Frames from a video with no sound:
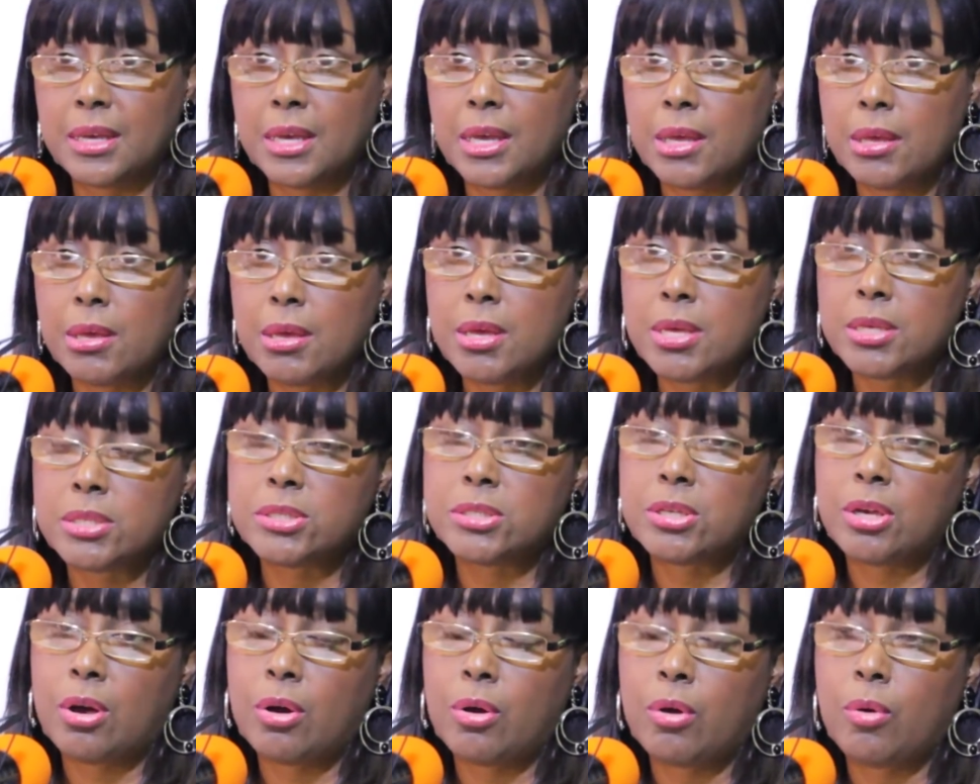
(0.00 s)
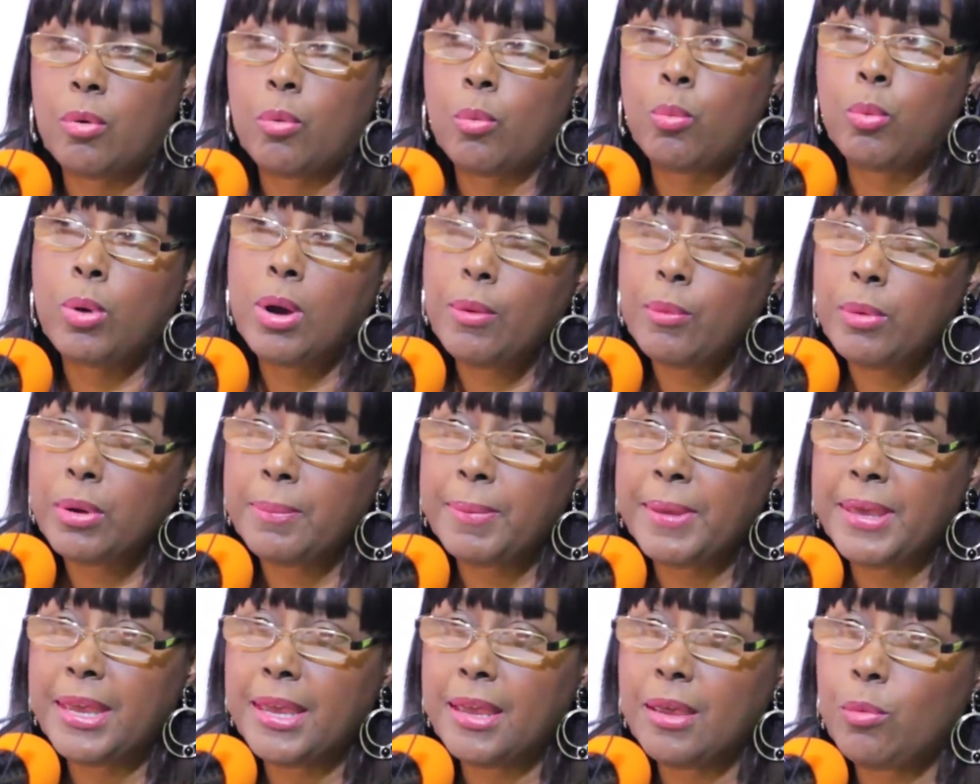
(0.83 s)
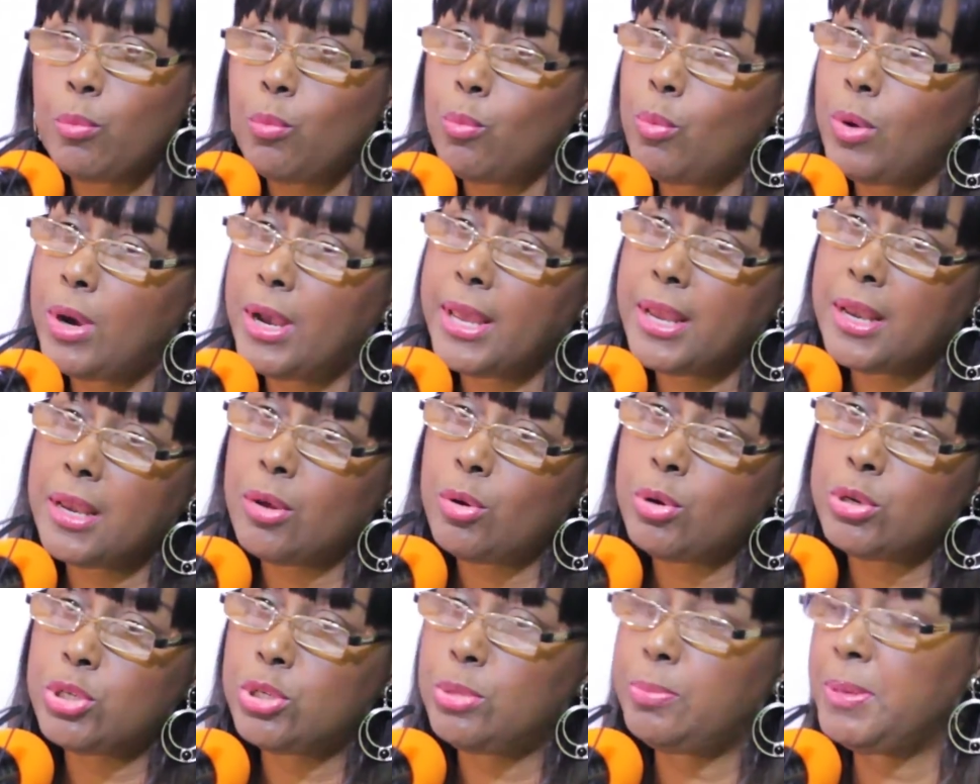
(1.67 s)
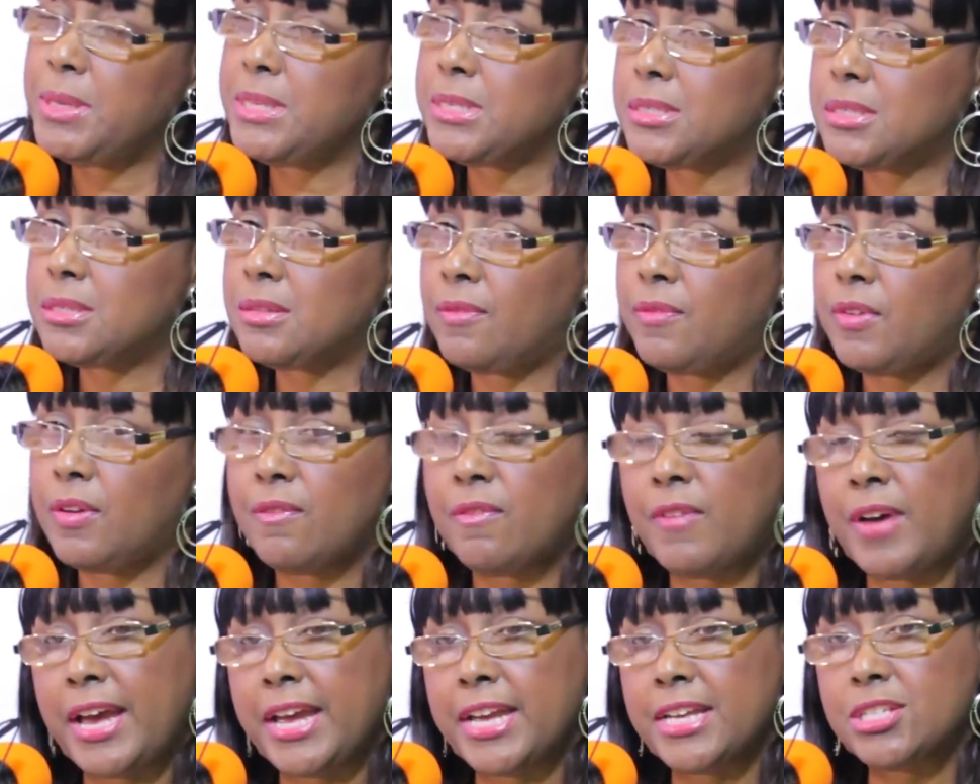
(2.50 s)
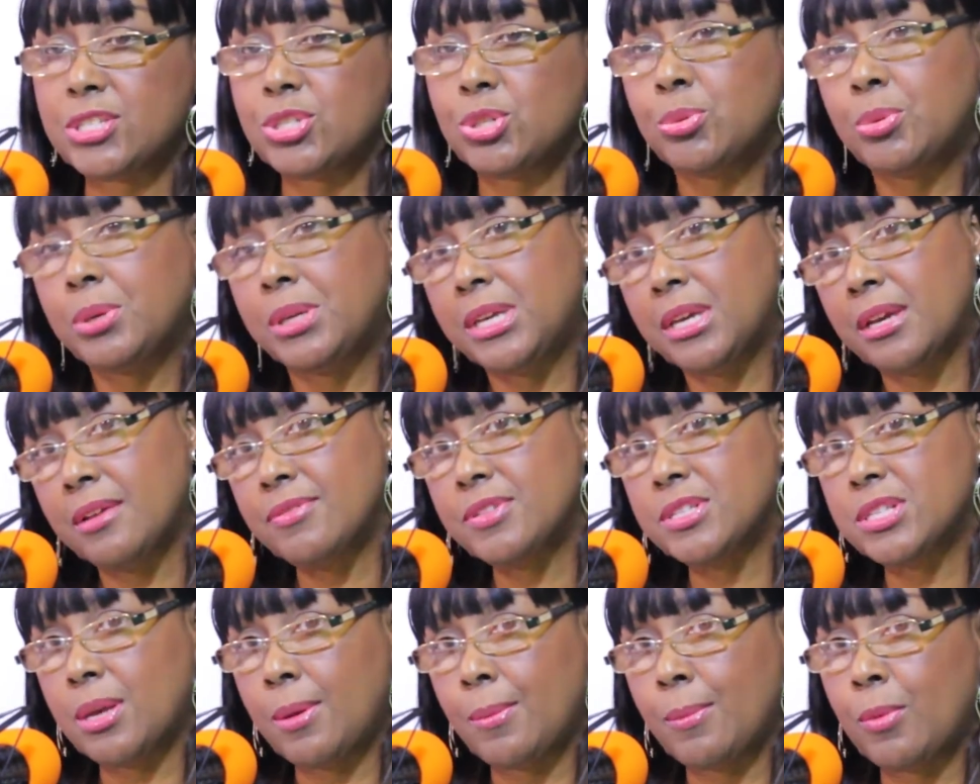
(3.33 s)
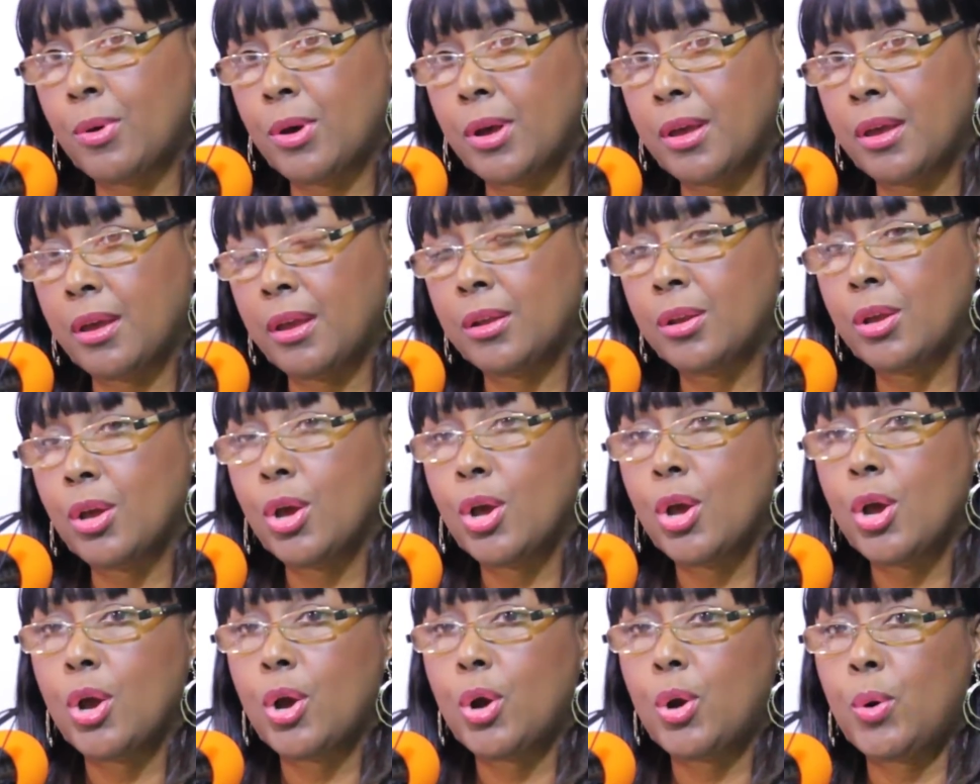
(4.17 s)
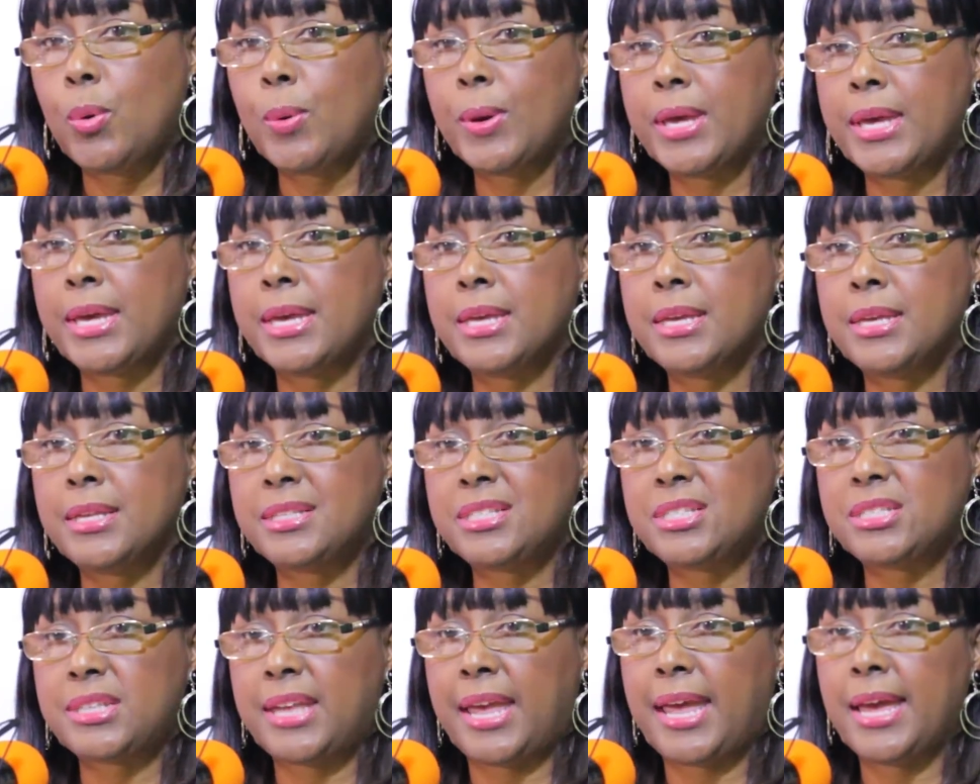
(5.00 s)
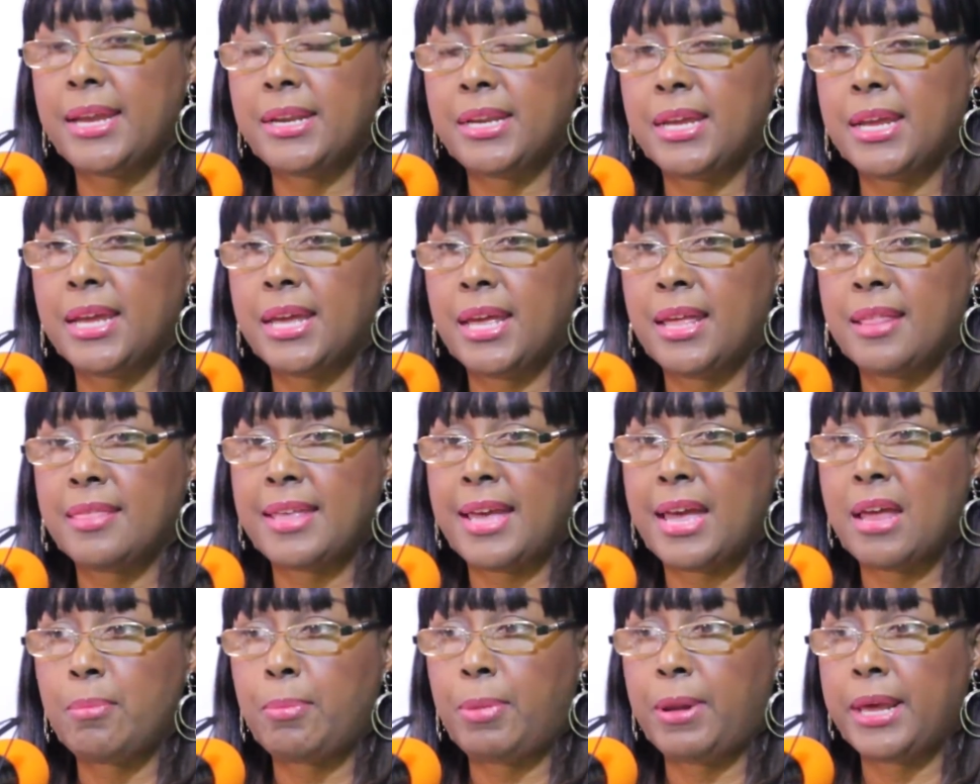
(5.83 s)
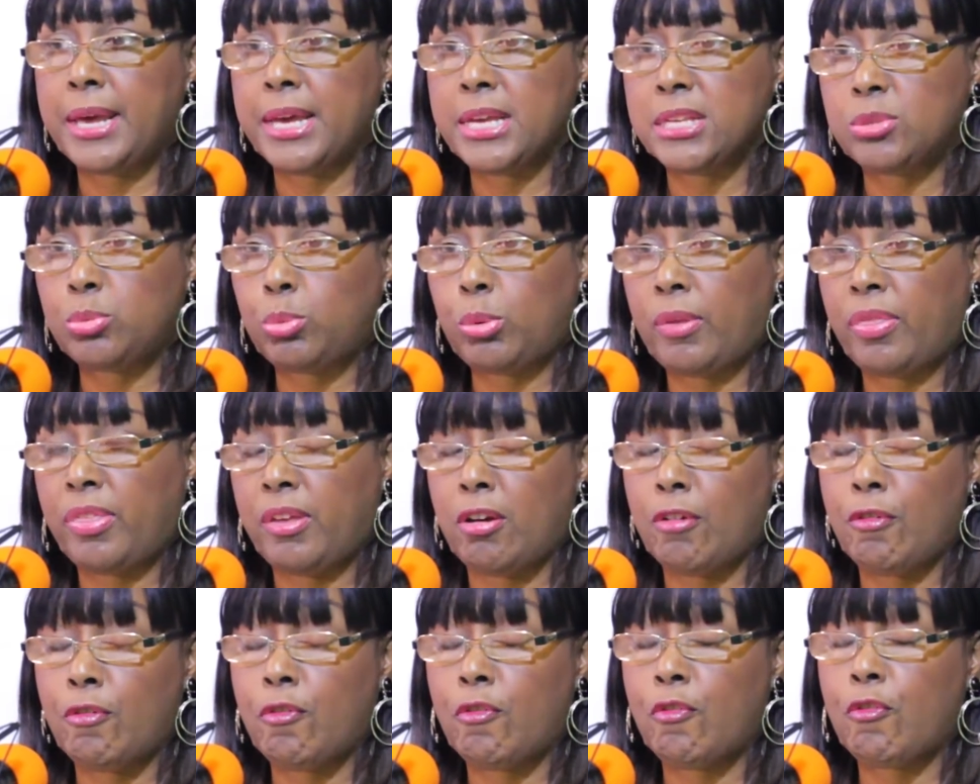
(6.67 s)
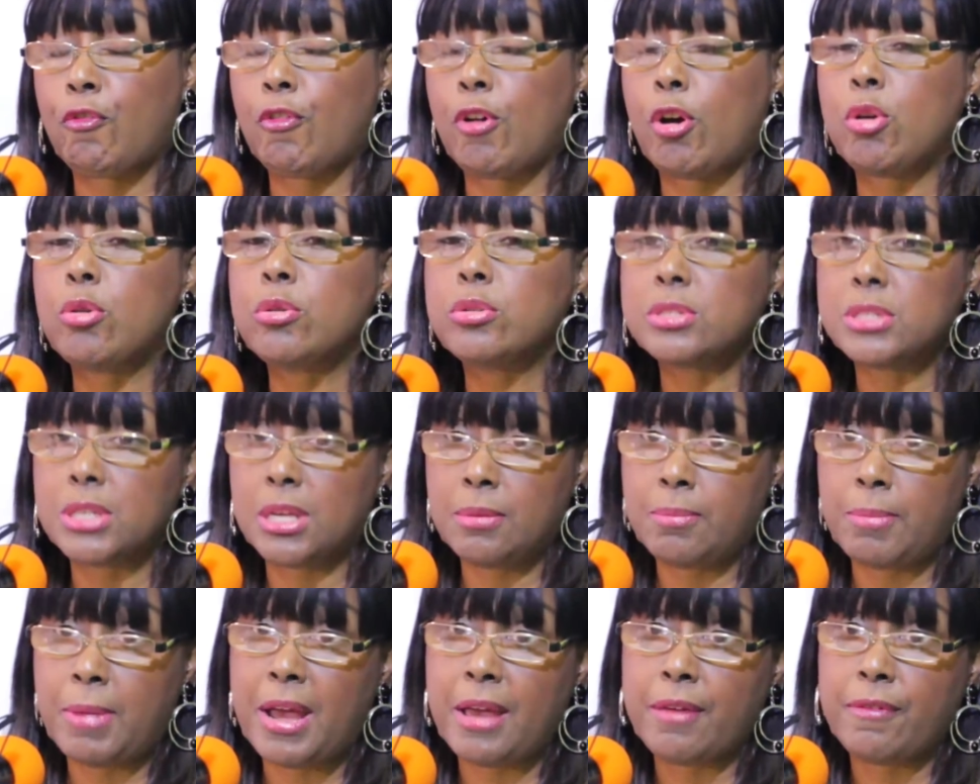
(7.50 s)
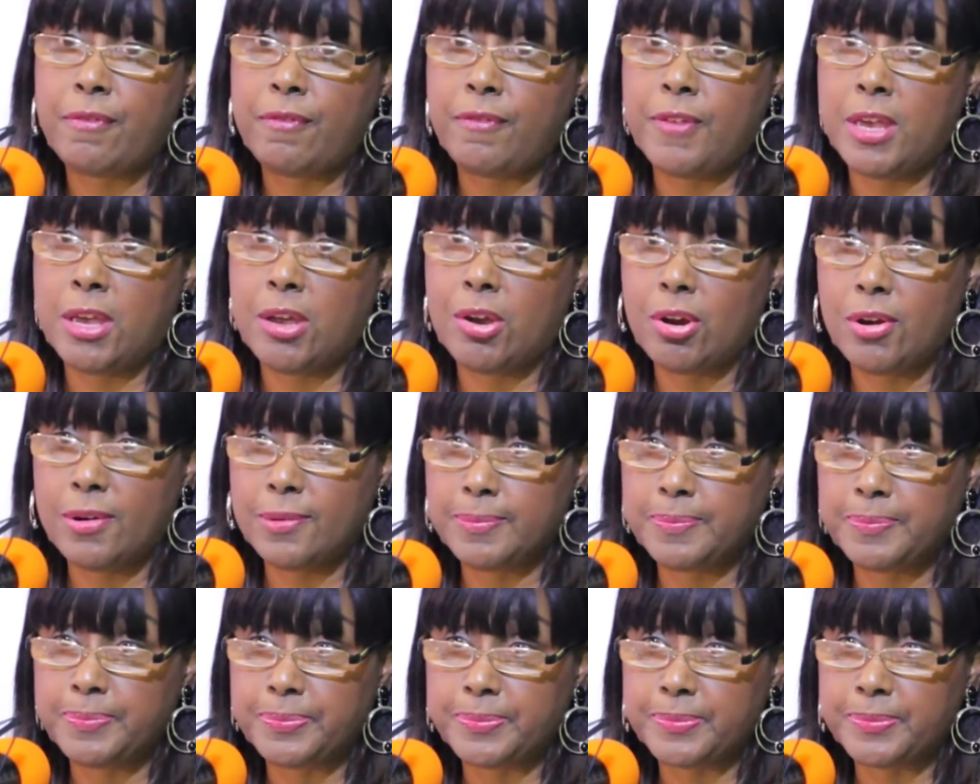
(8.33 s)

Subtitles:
Mm-hmm. So what would be one or two pieces of advice you would give someone who is standing in that place where they're frozen by fear